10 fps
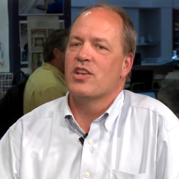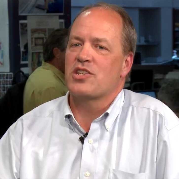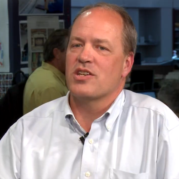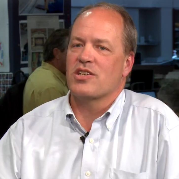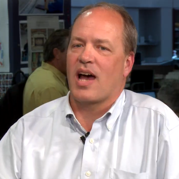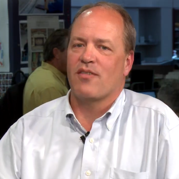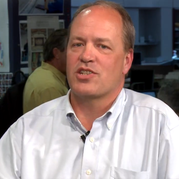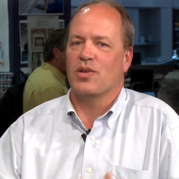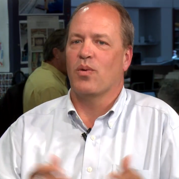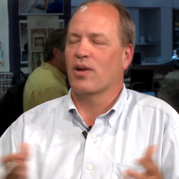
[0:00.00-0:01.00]
This is
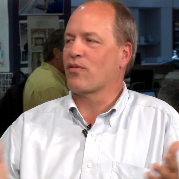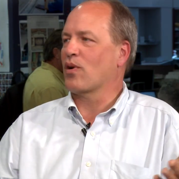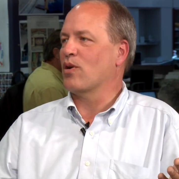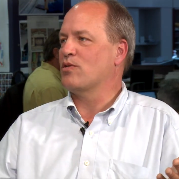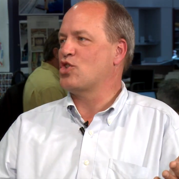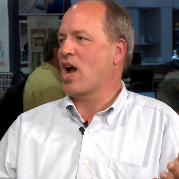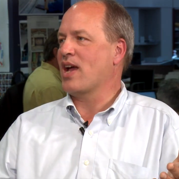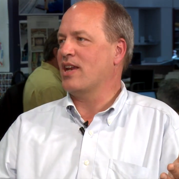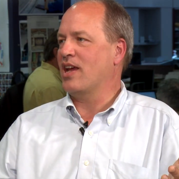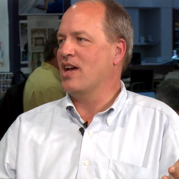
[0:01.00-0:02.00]
obviously one of her
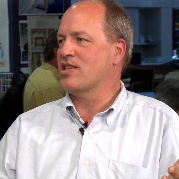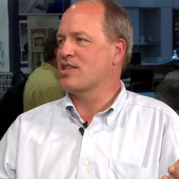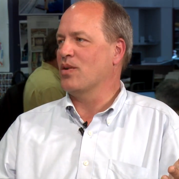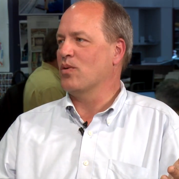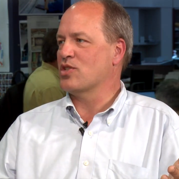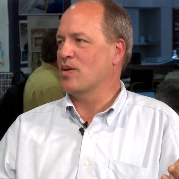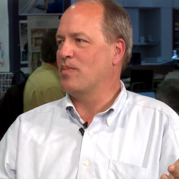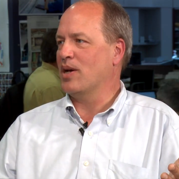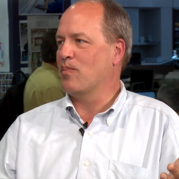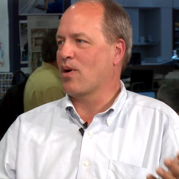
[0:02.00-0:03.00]
giant hits. It was a
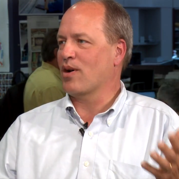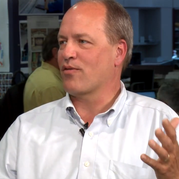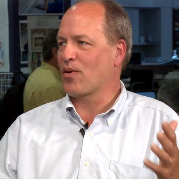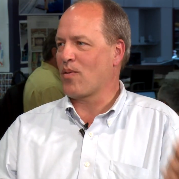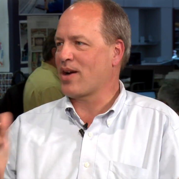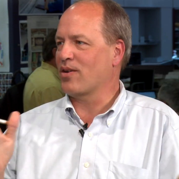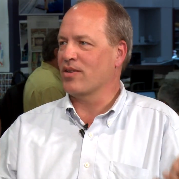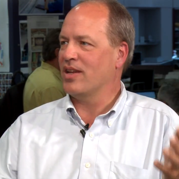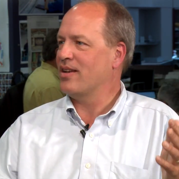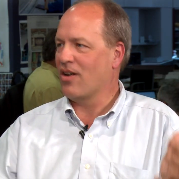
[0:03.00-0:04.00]
right. big part of her
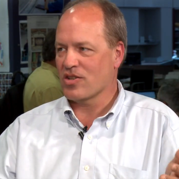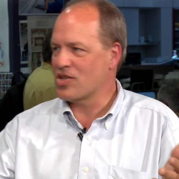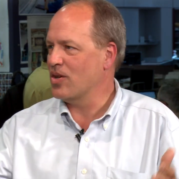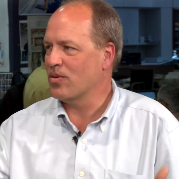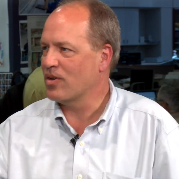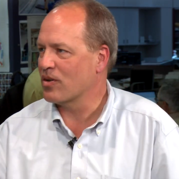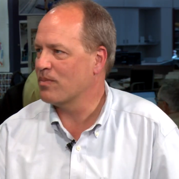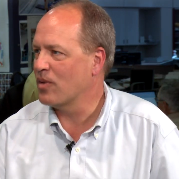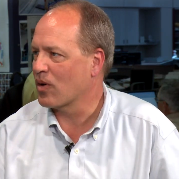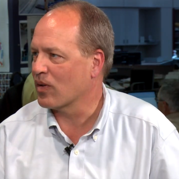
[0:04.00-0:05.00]
record that also, her,
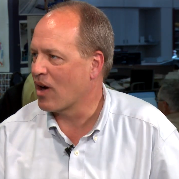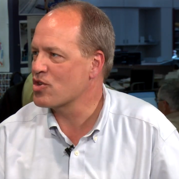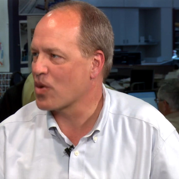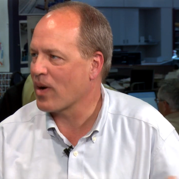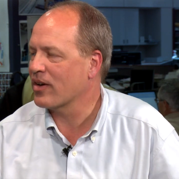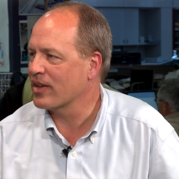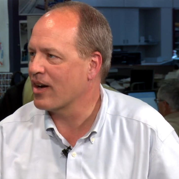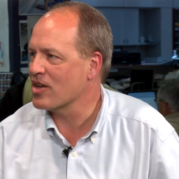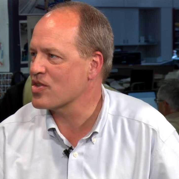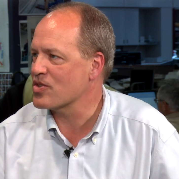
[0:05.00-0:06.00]
her larger record that
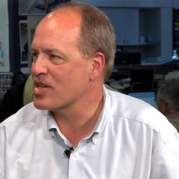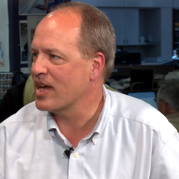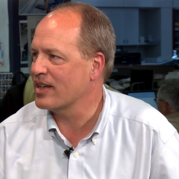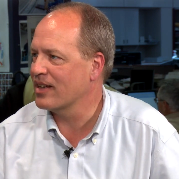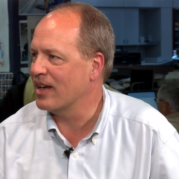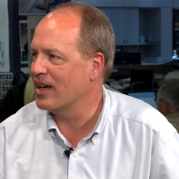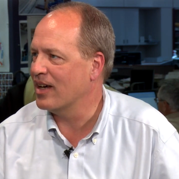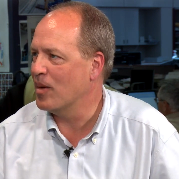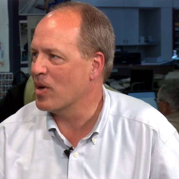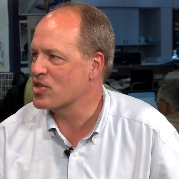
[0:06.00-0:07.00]
also set uh,
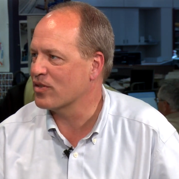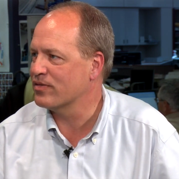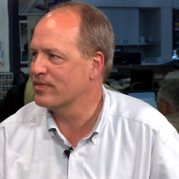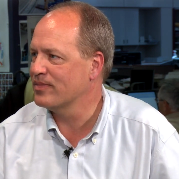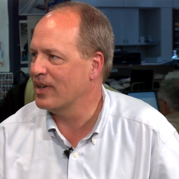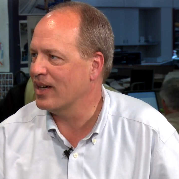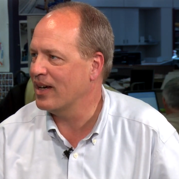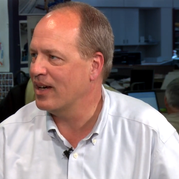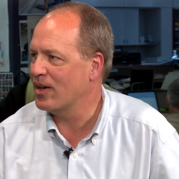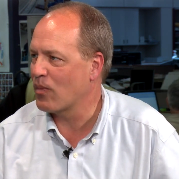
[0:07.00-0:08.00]
a bunch of uh,
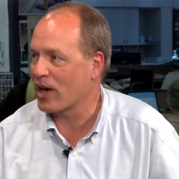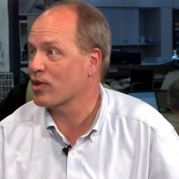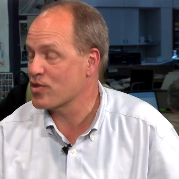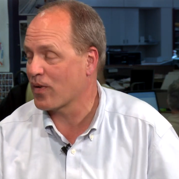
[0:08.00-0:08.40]
records right.